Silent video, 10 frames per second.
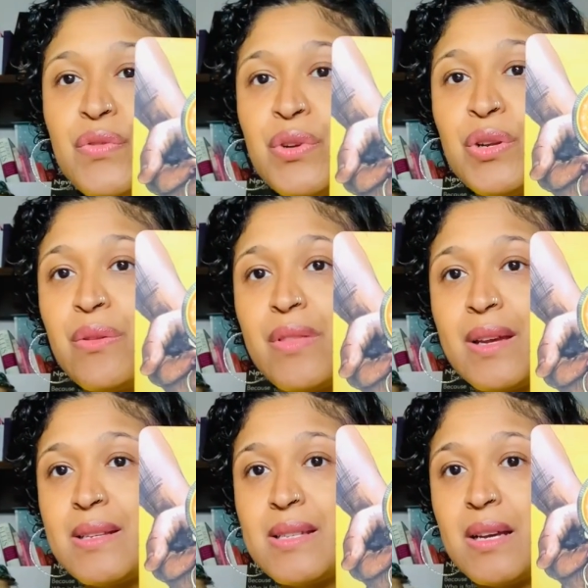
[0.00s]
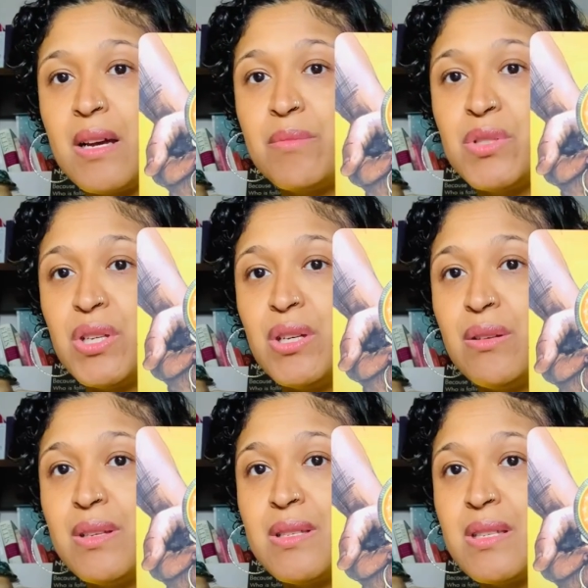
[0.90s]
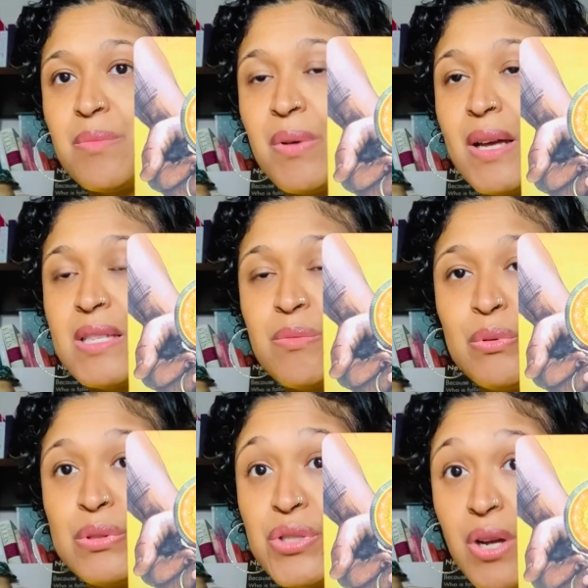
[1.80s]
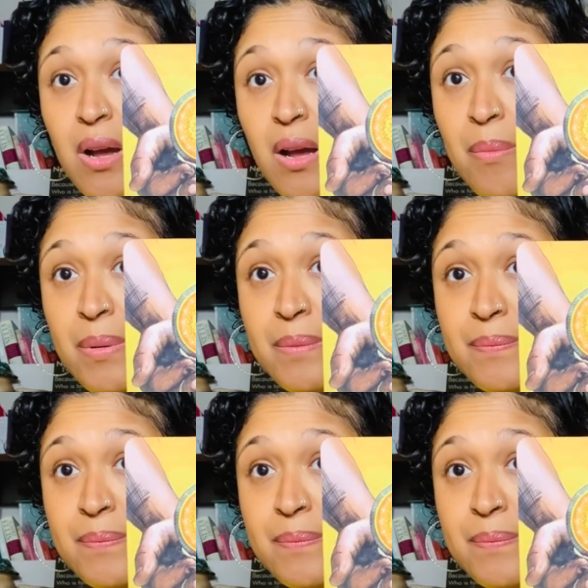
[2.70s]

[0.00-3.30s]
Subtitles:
for new things to come to you. This is a possible job.